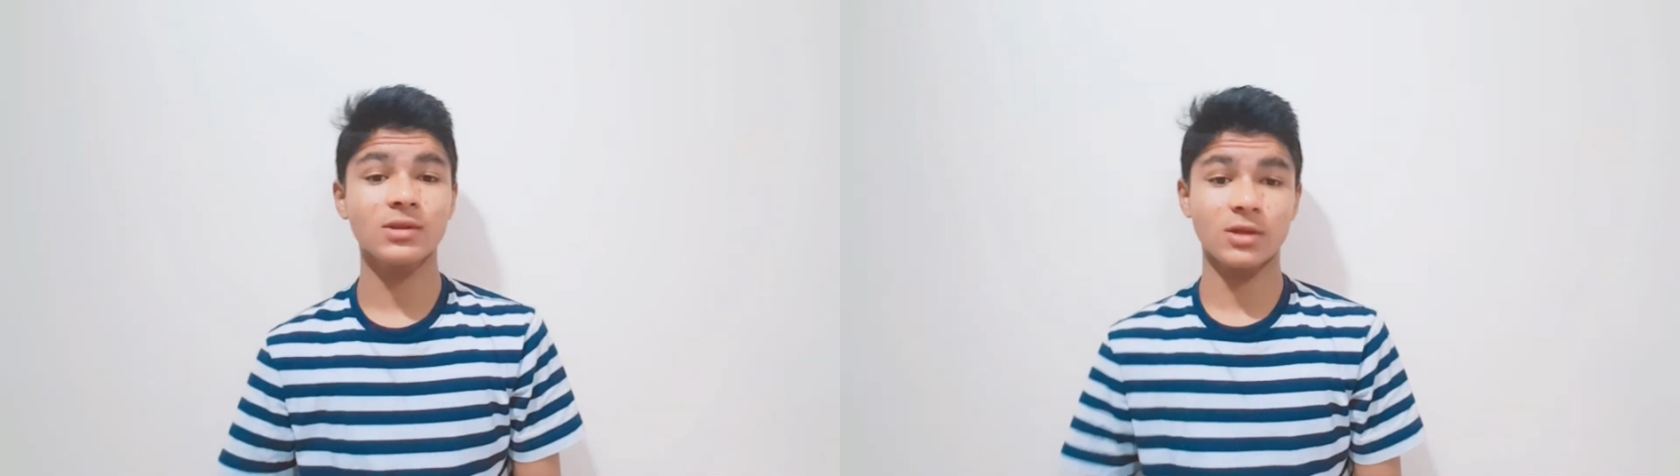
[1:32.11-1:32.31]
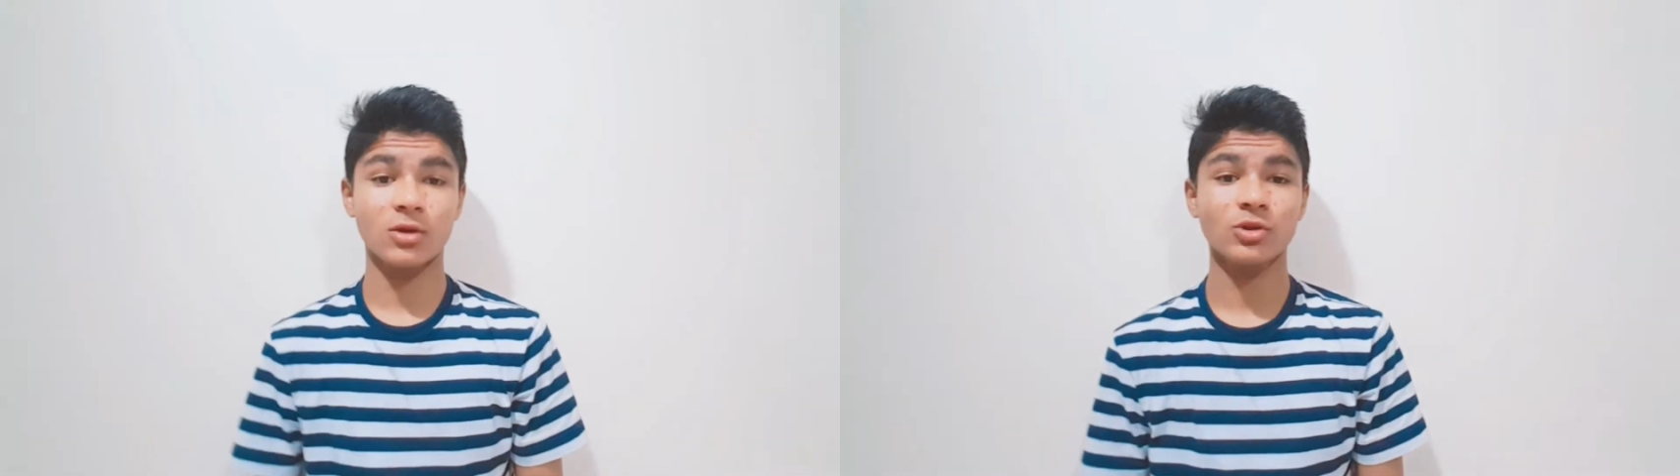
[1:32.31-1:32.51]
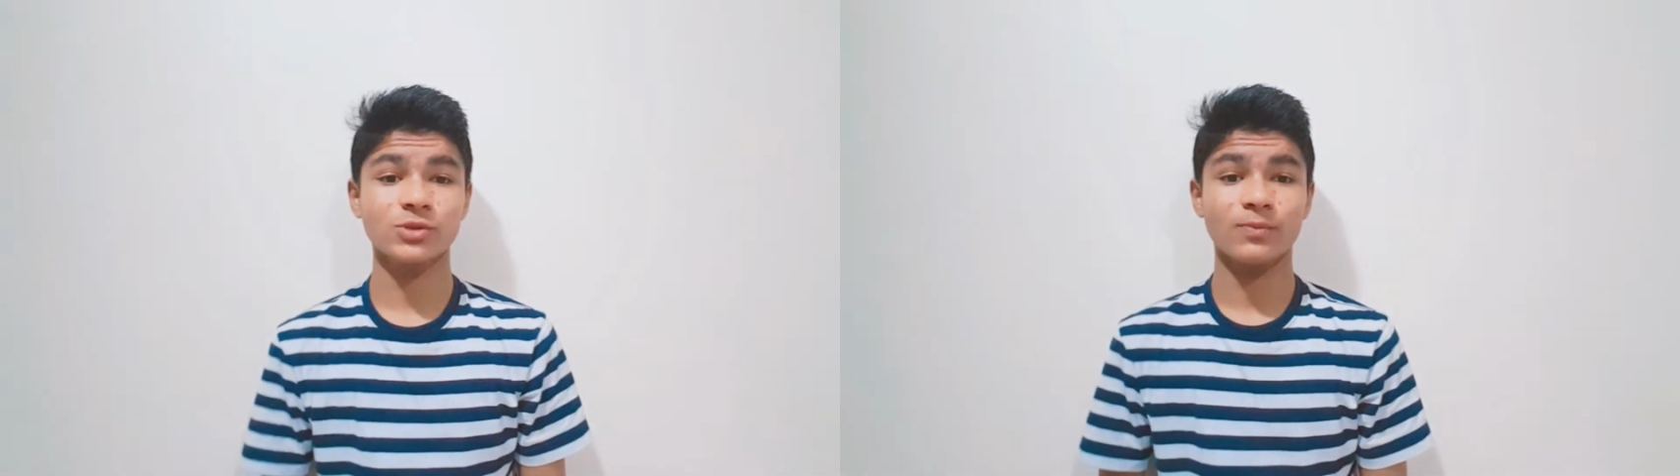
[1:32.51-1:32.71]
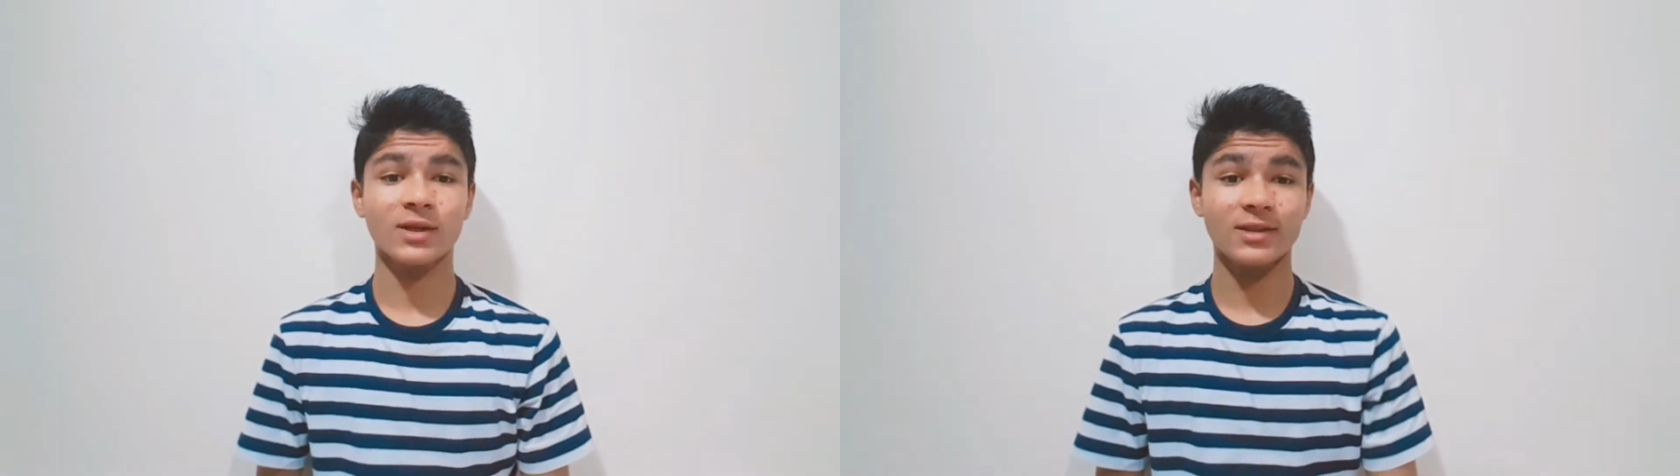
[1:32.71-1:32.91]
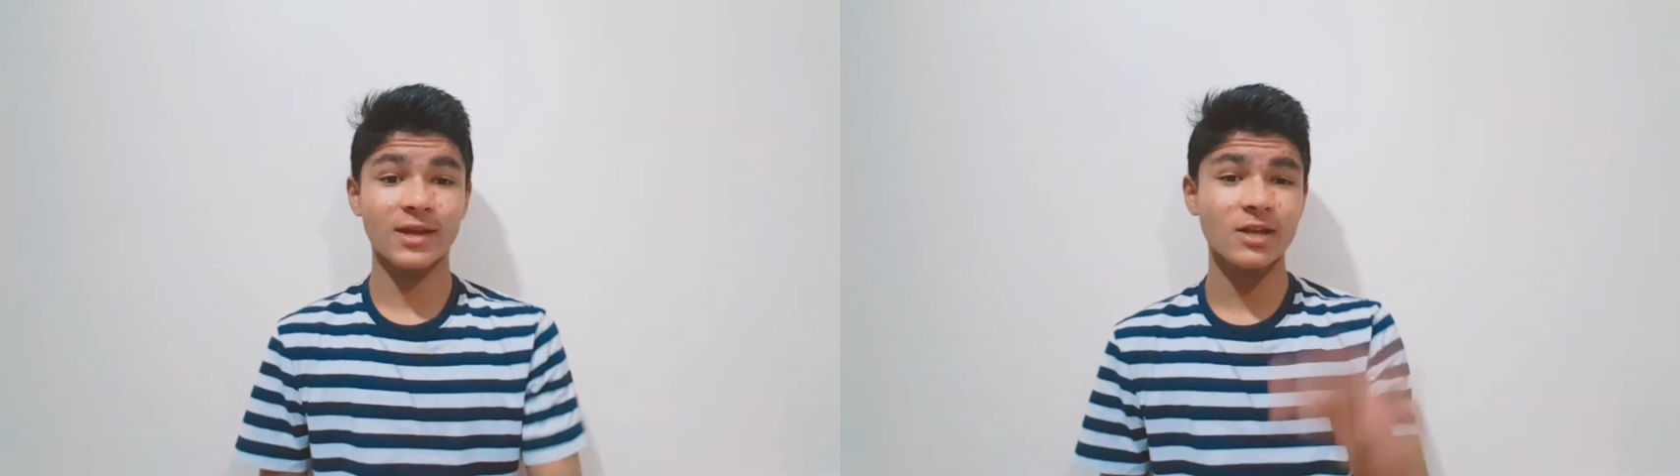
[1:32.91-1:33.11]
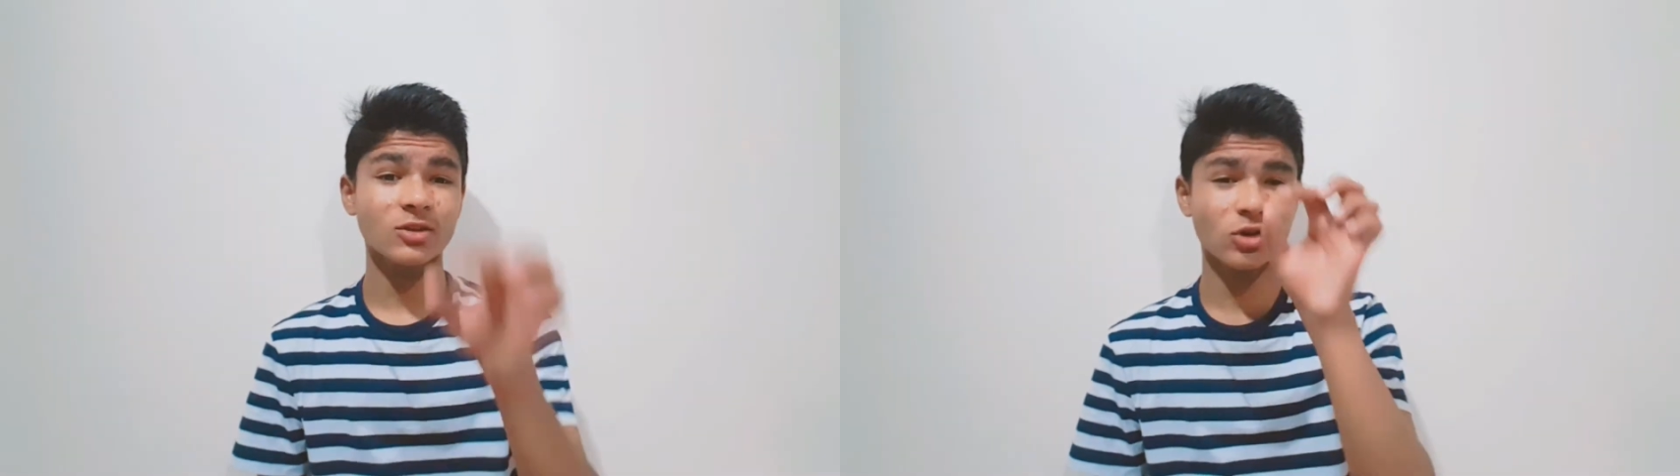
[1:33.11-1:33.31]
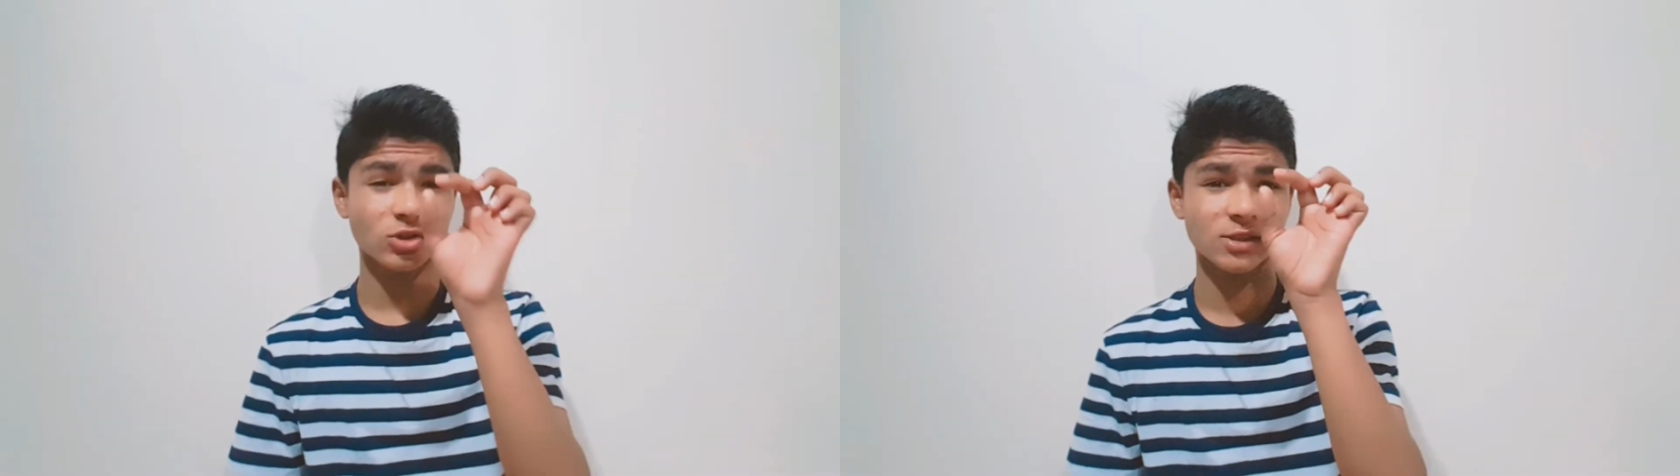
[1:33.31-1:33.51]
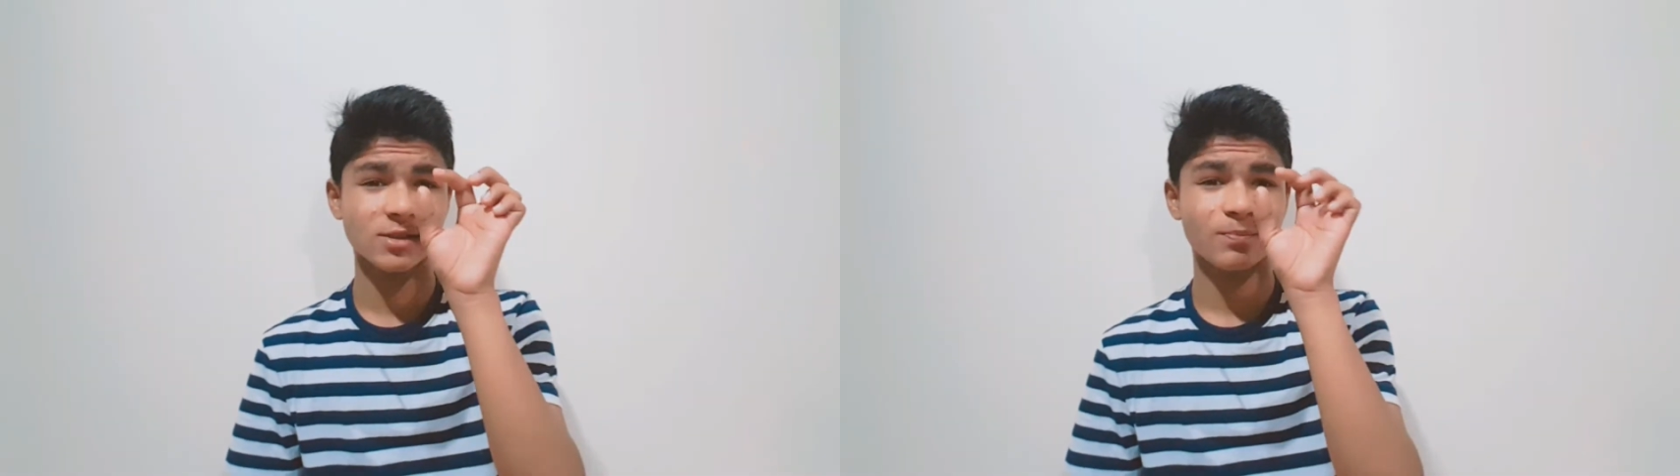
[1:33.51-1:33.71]
the notch but their notch
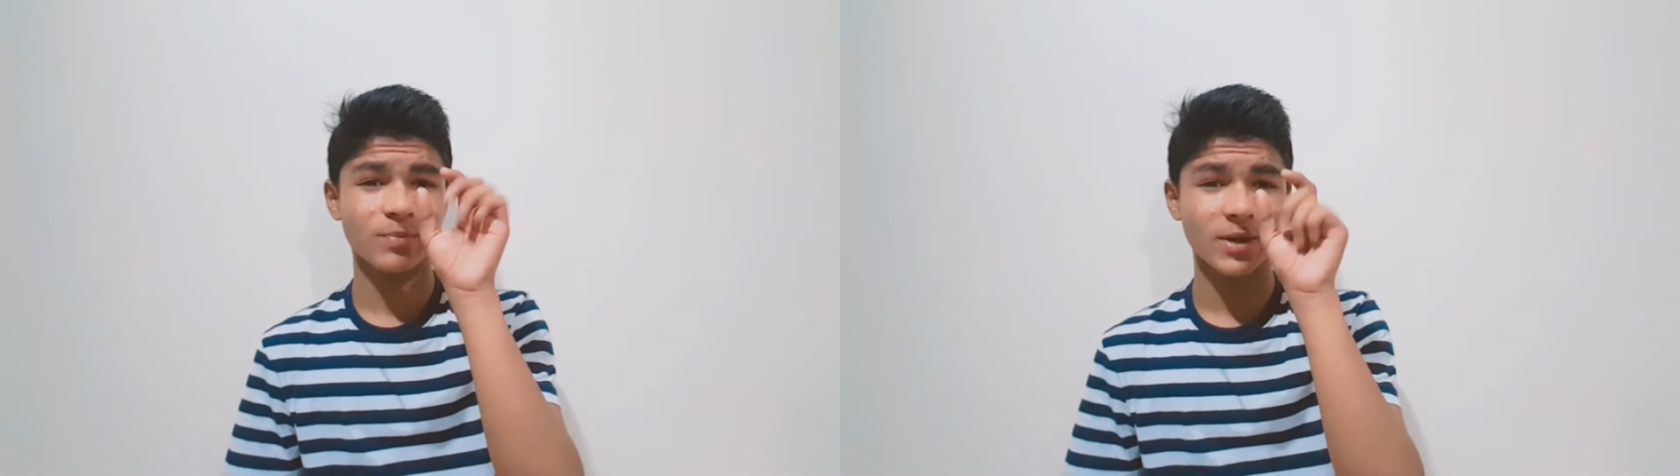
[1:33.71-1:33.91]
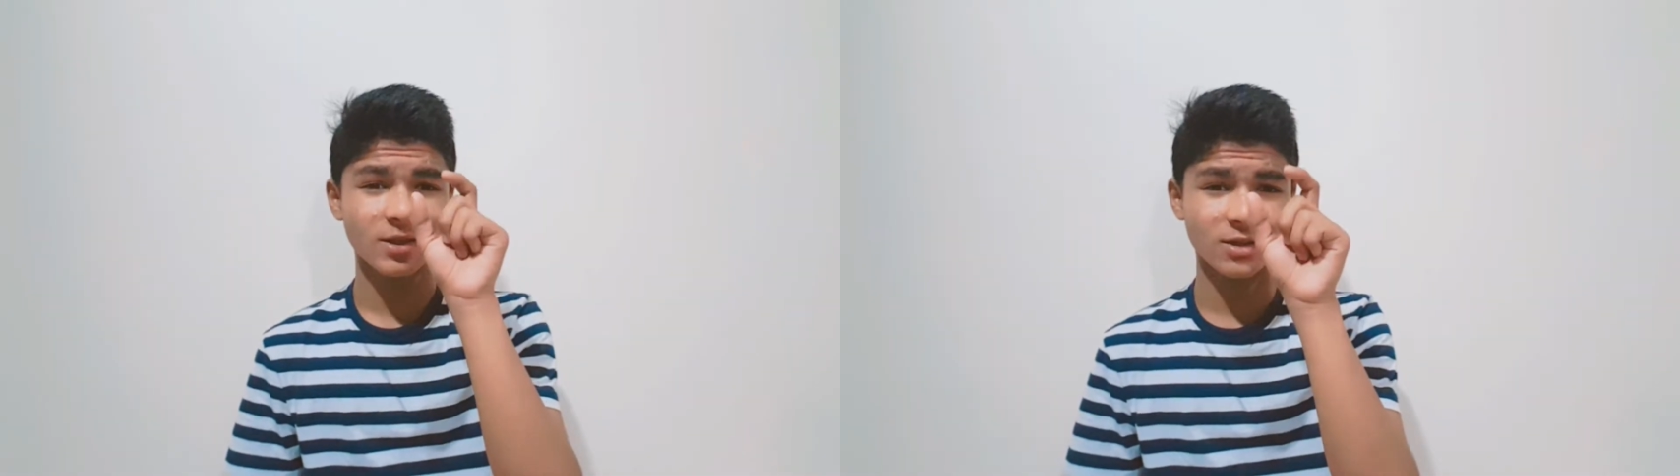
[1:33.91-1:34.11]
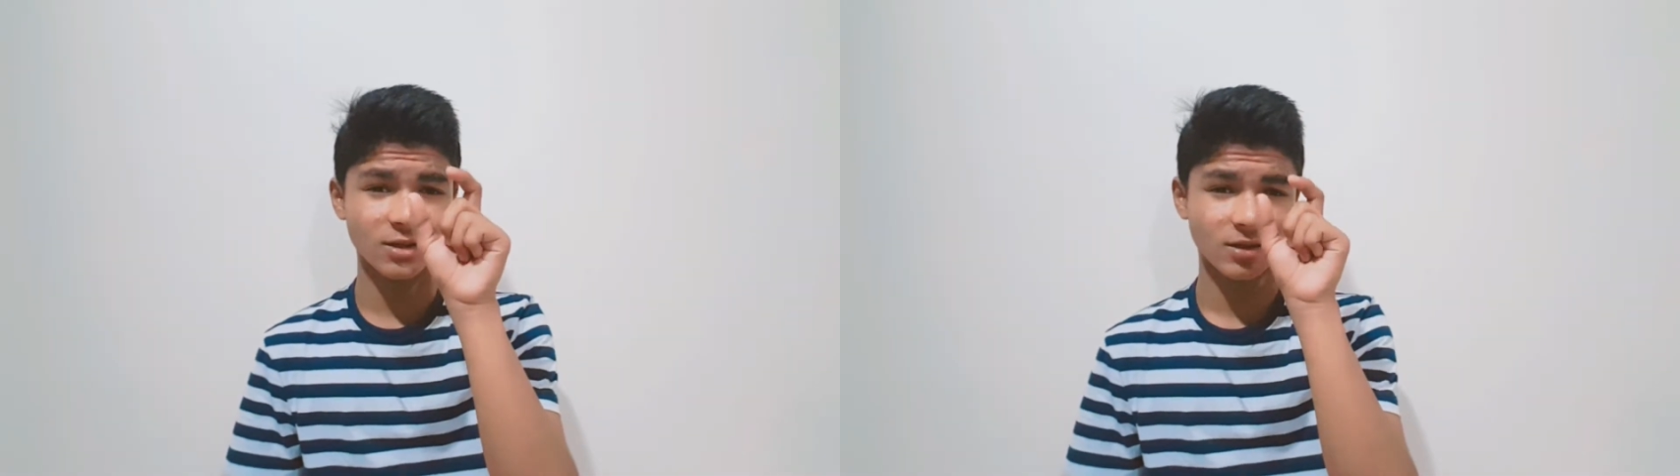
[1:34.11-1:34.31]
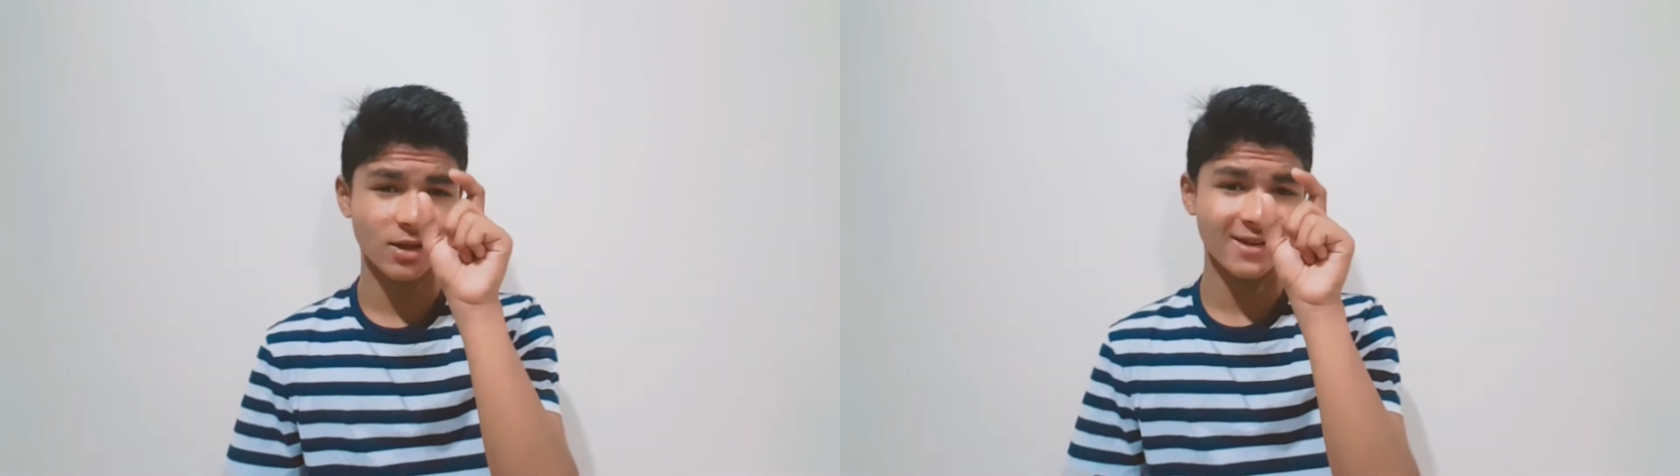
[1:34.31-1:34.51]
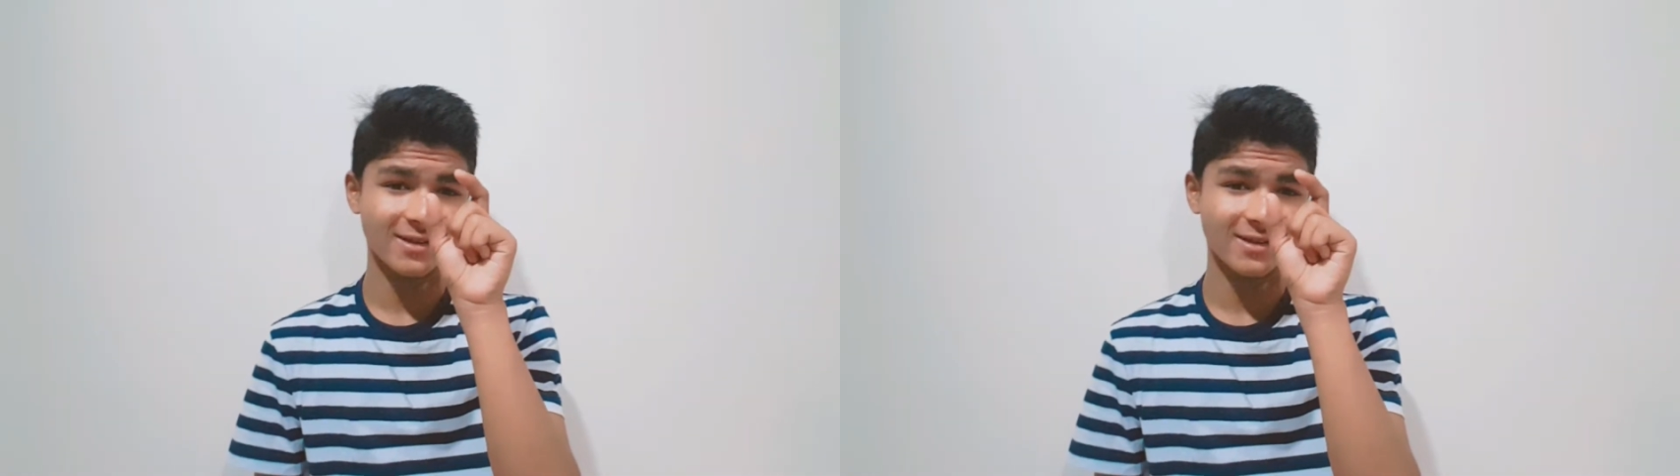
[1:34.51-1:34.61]
is a bit uh, like